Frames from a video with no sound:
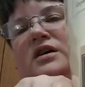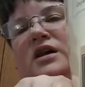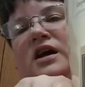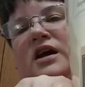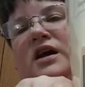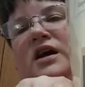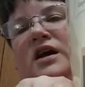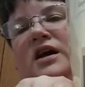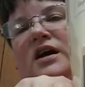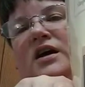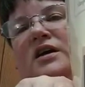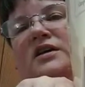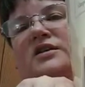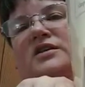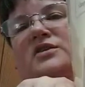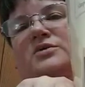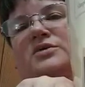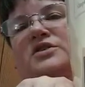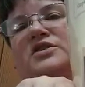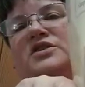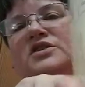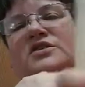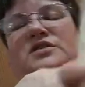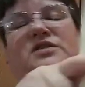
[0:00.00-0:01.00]
And it
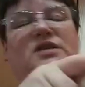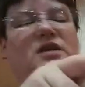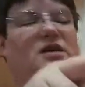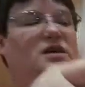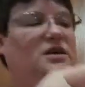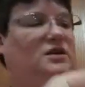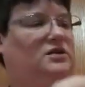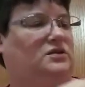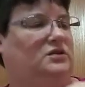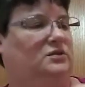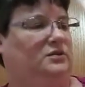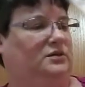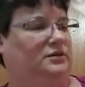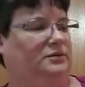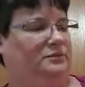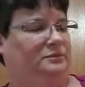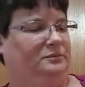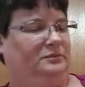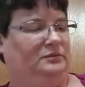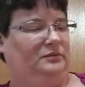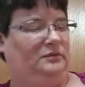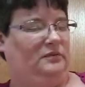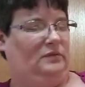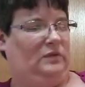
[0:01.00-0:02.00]
was her Sunday school.
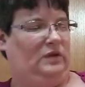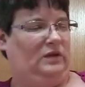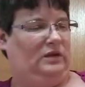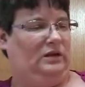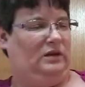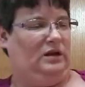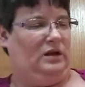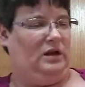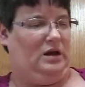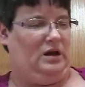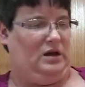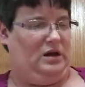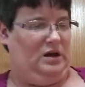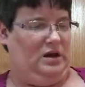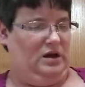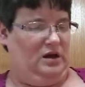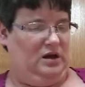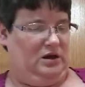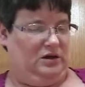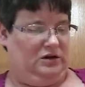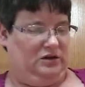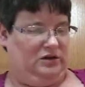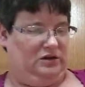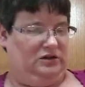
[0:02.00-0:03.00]

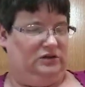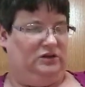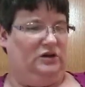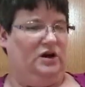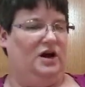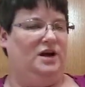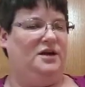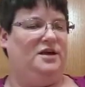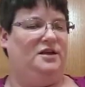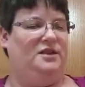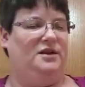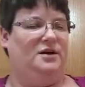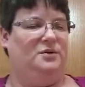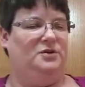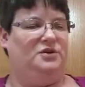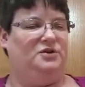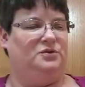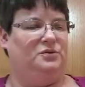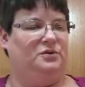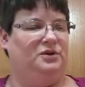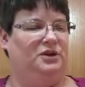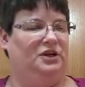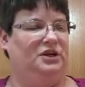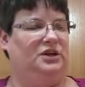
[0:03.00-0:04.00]
So I thought that
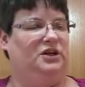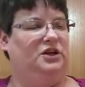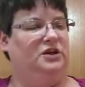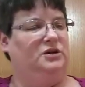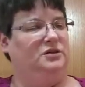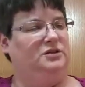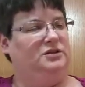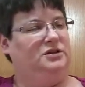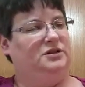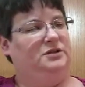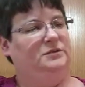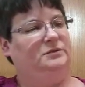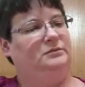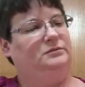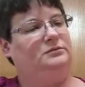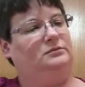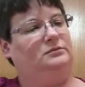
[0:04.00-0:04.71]
was really cute.